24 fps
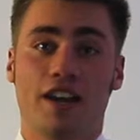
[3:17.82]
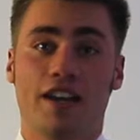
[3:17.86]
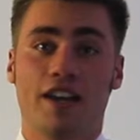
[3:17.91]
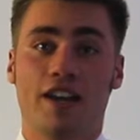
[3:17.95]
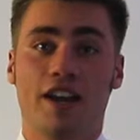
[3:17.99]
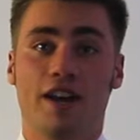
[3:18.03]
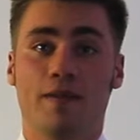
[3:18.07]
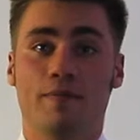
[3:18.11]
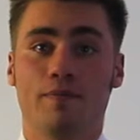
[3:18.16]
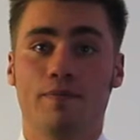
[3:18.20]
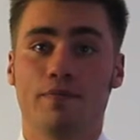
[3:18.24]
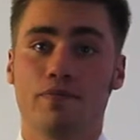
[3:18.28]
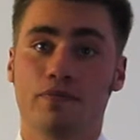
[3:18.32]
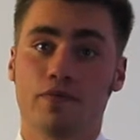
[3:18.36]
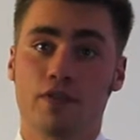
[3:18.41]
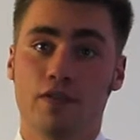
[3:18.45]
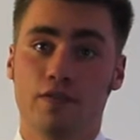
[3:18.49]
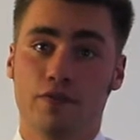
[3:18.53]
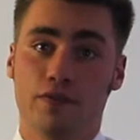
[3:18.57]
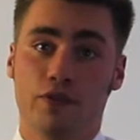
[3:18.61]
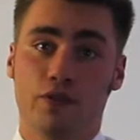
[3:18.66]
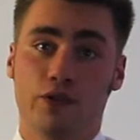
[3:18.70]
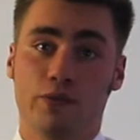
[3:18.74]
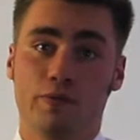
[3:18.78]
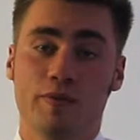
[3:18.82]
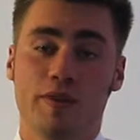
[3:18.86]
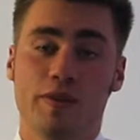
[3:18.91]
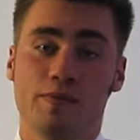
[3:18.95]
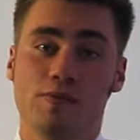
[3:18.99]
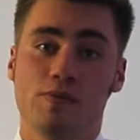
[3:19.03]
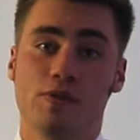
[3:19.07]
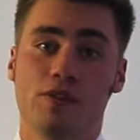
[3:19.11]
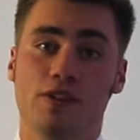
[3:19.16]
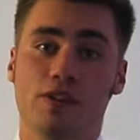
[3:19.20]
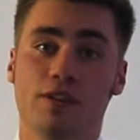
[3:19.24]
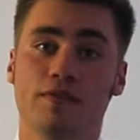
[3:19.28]
dying up, and fewer
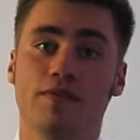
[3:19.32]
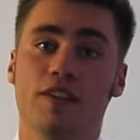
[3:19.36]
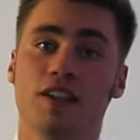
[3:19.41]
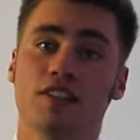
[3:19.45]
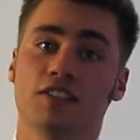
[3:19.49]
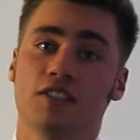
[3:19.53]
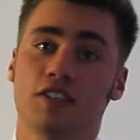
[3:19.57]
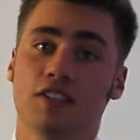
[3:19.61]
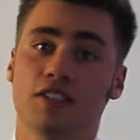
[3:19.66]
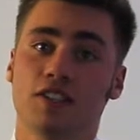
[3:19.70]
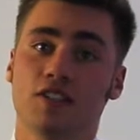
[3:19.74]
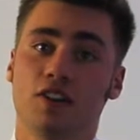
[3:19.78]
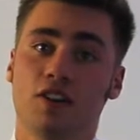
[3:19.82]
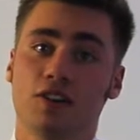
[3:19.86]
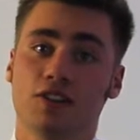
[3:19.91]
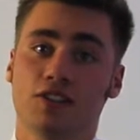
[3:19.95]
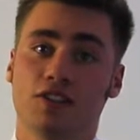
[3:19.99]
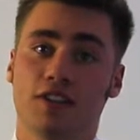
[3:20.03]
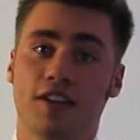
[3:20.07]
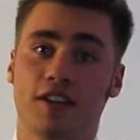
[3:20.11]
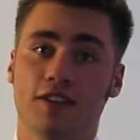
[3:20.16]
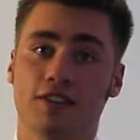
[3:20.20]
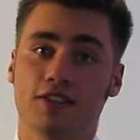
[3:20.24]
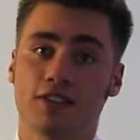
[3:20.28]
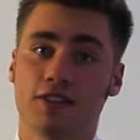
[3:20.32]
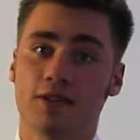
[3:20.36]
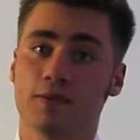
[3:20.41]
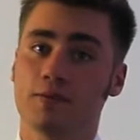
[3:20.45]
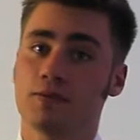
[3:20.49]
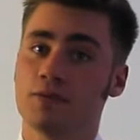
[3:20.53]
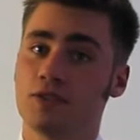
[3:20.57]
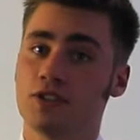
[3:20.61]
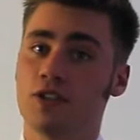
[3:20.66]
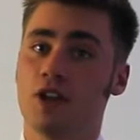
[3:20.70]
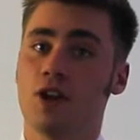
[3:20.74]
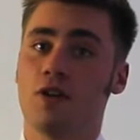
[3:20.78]
people are investing in tar sands.
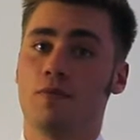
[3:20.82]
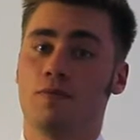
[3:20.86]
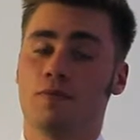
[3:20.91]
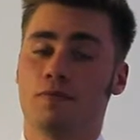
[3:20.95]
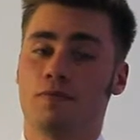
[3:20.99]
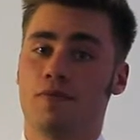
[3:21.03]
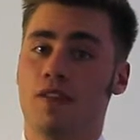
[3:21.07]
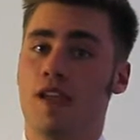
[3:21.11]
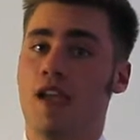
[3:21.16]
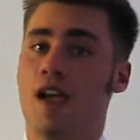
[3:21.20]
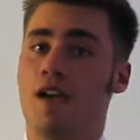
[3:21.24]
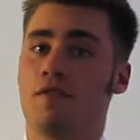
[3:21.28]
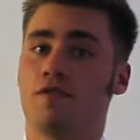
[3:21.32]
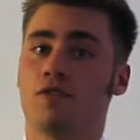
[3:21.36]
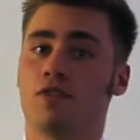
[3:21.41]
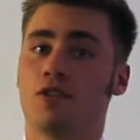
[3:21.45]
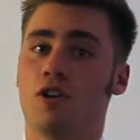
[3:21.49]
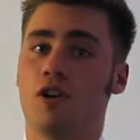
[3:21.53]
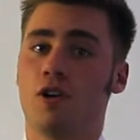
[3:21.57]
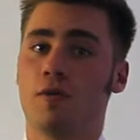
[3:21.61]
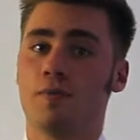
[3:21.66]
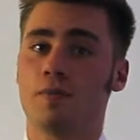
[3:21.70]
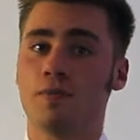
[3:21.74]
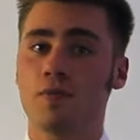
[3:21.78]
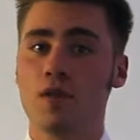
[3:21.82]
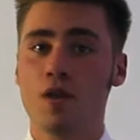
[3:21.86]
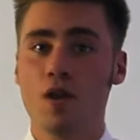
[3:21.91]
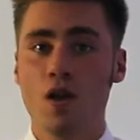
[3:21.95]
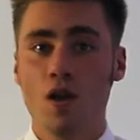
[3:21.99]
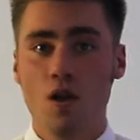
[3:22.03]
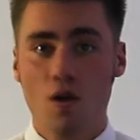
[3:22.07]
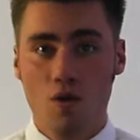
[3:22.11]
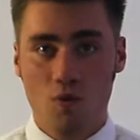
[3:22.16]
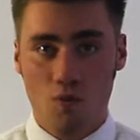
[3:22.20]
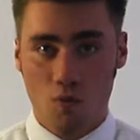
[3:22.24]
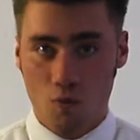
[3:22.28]
So, after all,
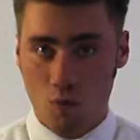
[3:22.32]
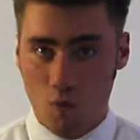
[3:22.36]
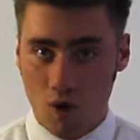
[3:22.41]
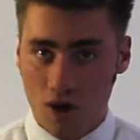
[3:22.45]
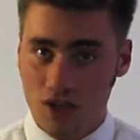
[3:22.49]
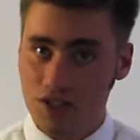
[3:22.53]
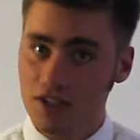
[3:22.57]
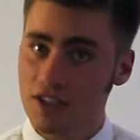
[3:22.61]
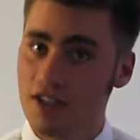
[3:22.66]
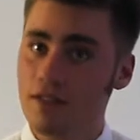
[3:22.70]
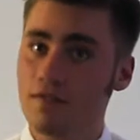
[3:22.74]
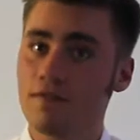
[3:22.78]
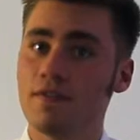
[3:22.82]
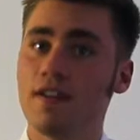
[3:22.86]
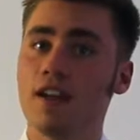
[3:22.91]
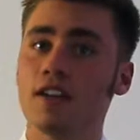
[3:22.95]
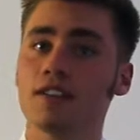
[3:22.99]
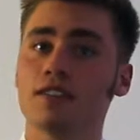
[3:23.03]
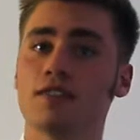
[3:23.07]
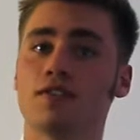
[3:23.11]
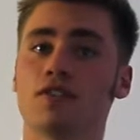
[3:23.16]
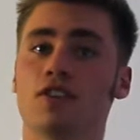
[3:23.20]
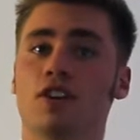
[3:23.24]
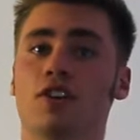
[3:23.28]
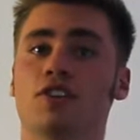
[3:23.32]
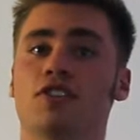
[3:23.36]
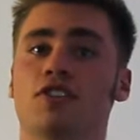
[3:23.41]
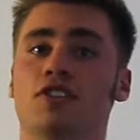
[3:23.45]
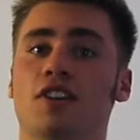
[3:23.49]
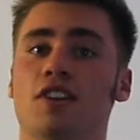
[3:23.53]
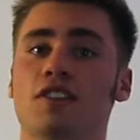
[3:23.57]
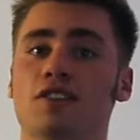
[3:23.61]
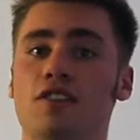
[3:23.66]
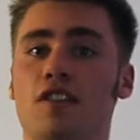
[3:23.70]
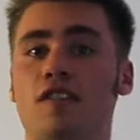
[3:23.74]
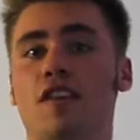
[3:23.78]
what is the effect of tar
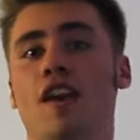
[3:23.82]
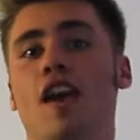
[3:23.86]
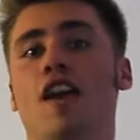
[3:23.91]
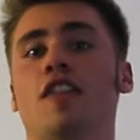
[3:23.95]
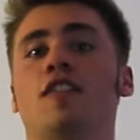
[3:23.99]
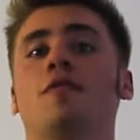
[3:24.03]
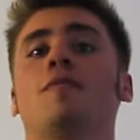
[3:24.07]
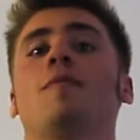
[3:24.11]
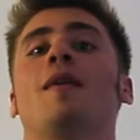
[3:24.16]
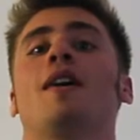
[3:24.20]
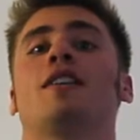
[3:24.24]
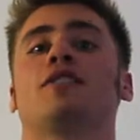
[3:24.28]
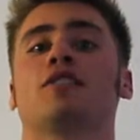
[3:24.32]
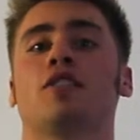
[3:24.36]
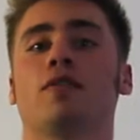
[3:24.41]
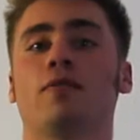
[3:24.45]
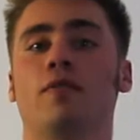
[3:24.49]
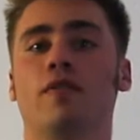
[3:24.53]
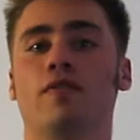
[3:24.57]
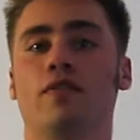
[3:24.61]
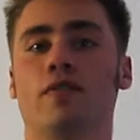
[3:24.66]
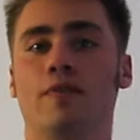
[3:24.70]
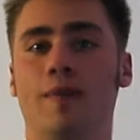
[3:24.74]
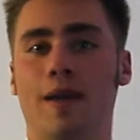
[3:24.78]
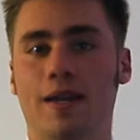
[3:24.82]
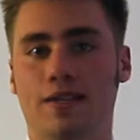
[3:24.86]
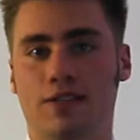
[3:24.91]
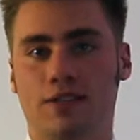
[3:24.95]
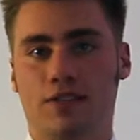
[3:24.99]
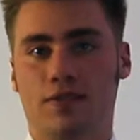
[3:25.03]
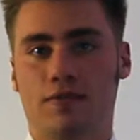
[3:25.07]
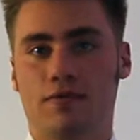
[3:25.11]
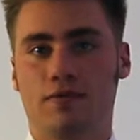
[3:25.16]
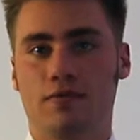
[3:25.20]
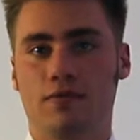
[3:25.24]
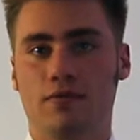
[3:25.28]
sands on the Athabasca River
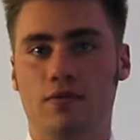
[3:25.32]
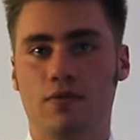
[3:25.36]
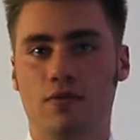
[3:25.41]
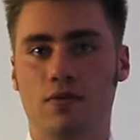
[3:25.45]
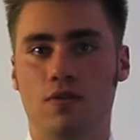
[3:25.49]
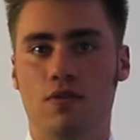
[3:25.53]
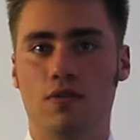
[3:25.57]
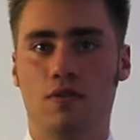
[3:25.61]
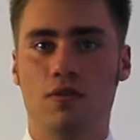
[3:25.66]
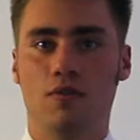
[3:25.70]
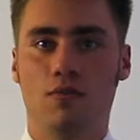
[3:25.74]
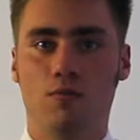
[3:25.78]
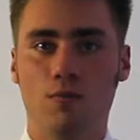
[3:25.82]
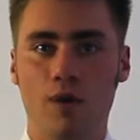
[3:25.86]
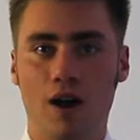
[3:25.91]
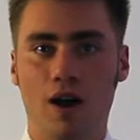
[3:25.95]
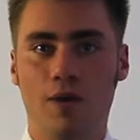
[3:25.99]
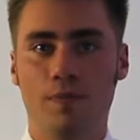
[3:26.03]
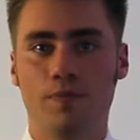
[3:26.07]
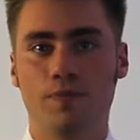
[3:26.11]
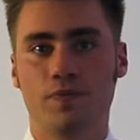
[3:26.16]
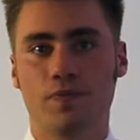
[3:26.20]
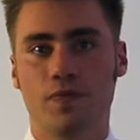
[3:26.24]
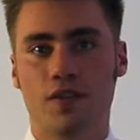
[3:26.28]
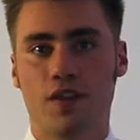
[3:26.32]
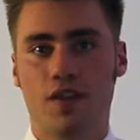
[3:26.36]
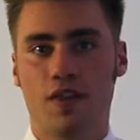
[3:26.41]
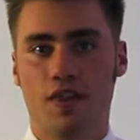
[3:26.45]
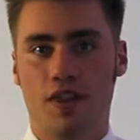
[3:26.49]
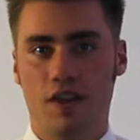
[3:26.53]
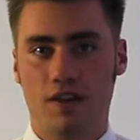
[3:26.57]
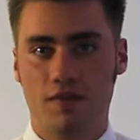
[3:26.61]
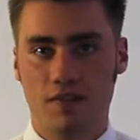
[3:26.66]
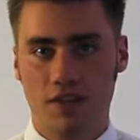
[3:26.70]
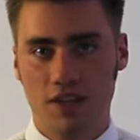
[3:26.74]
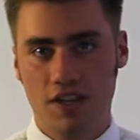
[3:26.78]
Basin? Well,
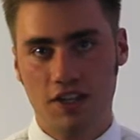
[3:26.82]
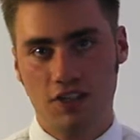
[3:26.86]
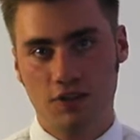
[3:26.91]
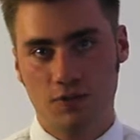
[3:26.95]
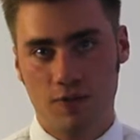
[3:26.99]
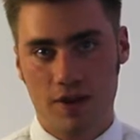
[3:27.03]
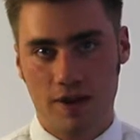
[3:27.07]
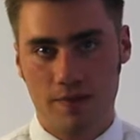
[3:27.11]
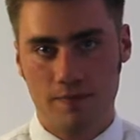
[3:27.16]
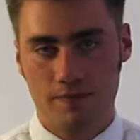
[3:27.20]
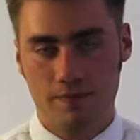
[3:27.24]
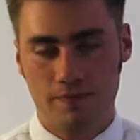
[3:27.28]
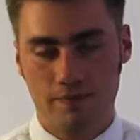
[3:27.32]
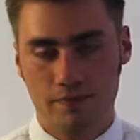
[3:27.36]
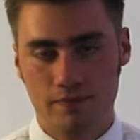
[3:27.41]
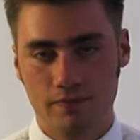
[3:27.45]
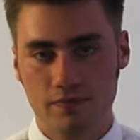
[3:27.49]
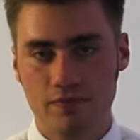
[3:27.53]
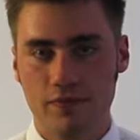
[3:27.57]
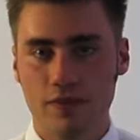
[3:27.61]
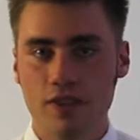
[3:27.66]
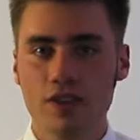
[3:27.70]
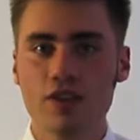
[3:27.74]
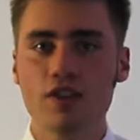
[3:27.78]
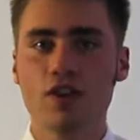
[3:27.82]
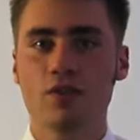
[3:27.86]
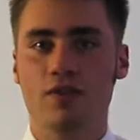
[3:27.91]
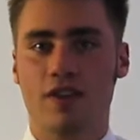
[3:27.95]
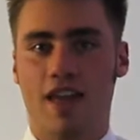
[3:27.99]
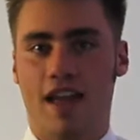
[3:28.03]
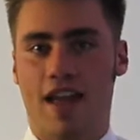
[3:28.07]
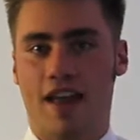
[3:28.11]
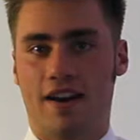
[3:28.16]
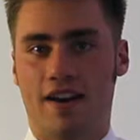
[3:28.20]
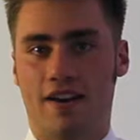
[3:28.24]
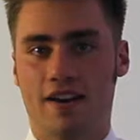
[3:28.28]
think of it this way. You know
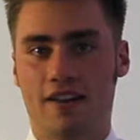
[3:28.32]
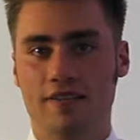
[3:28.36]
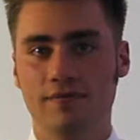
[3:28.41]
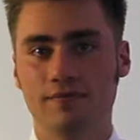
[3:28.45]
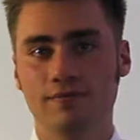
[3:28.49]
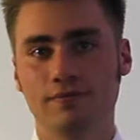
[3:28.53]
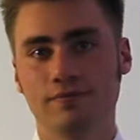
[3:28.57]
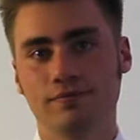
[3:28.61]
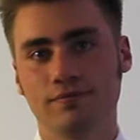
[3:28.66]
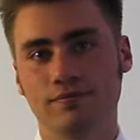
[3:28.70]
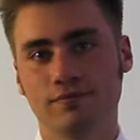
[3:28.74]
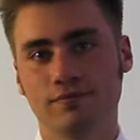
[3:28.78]
Canada.